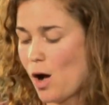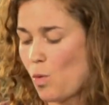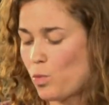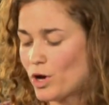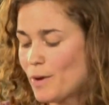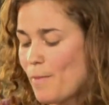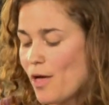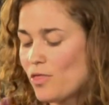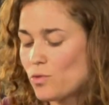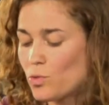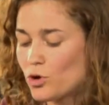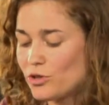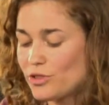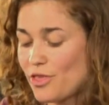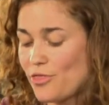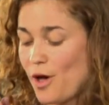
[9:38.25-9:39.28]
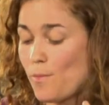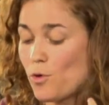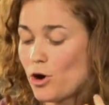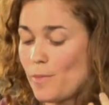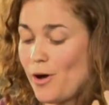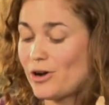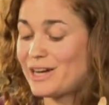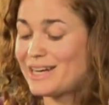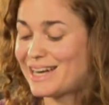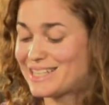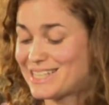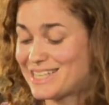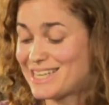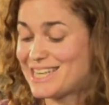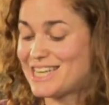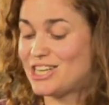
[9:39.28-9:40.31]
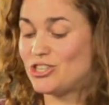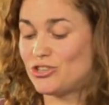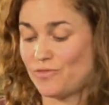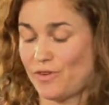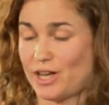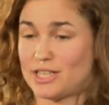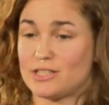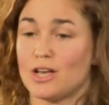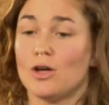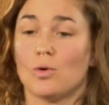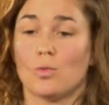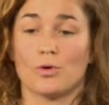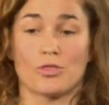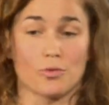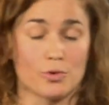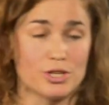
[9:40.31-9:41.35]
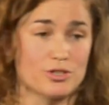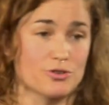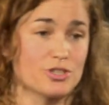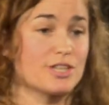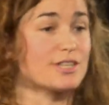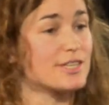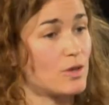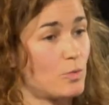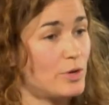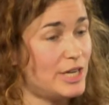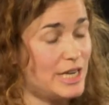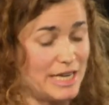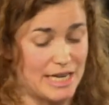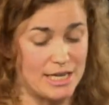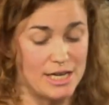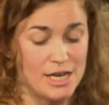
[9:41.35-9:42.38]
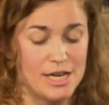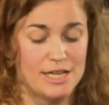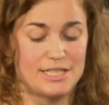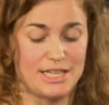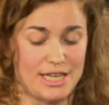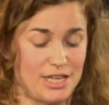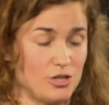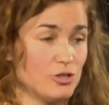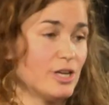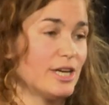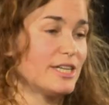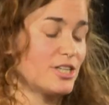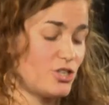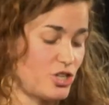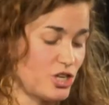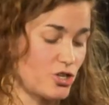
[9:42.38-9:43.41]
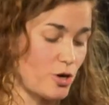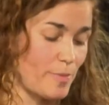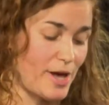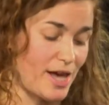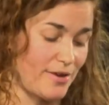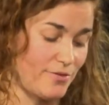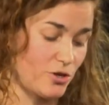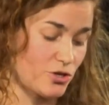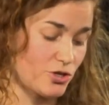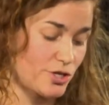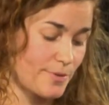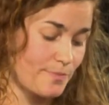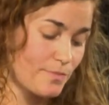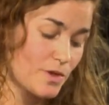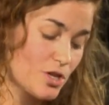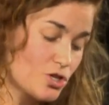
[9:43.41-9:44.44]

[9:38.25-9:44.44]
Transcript: what about the world that thought more about connecting each of us with the resources that we need to heal and to change our behaviors?